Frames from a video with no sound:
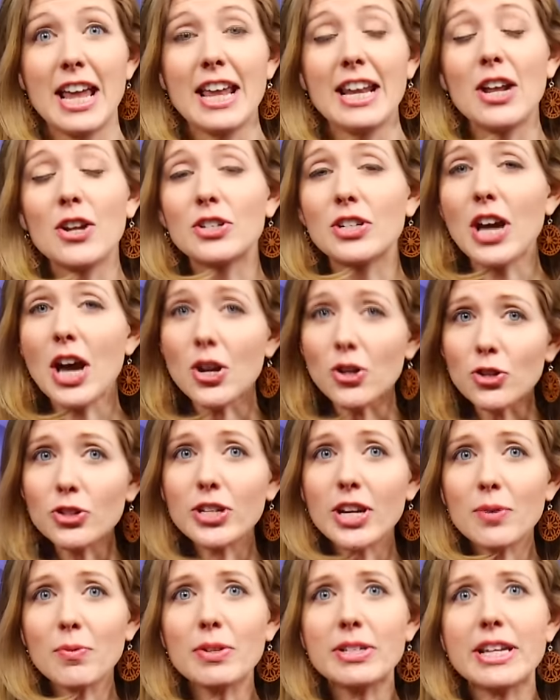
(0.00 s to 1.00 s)
Now, to
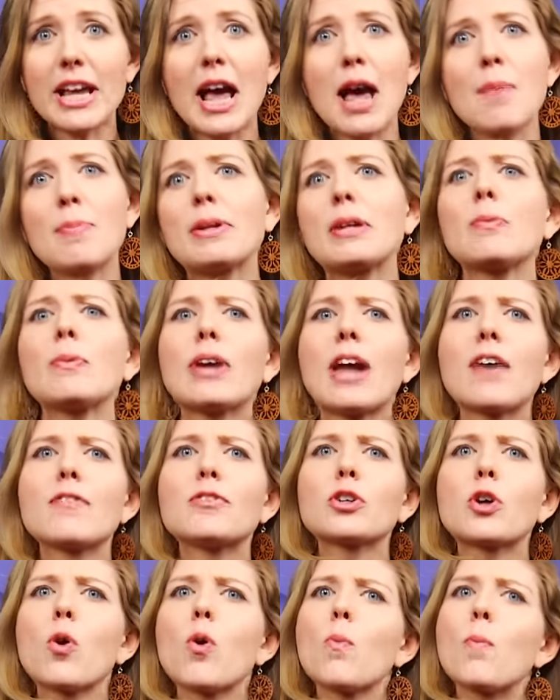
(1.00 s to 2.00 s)
understand what's happening, we have
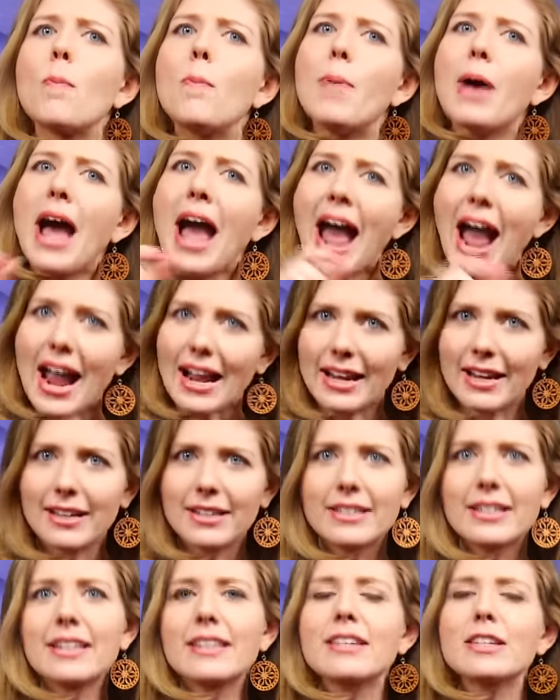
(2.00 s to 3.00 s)
to go back
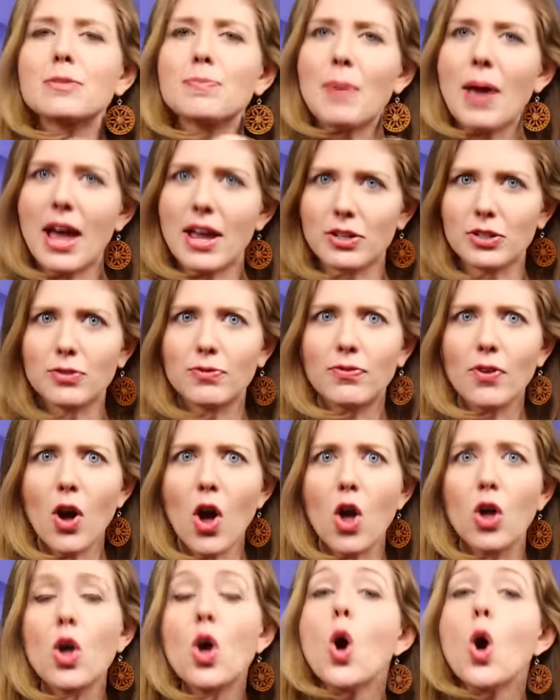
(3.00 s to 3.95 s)
to this past fall